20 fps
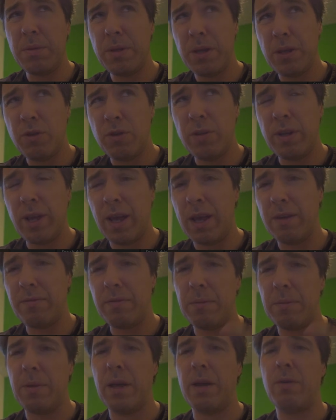couldn't
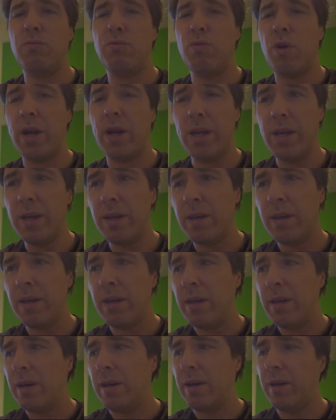have them running.
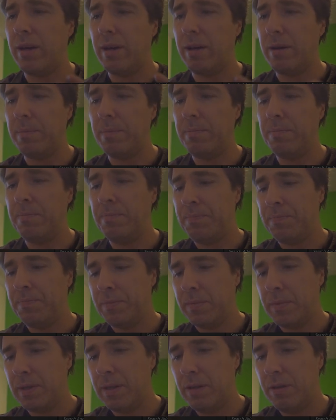
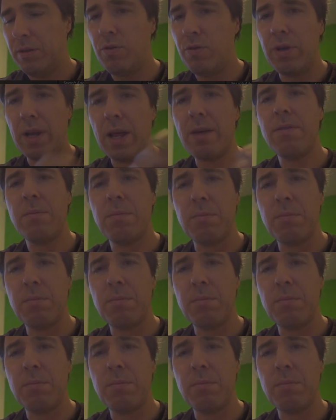You could have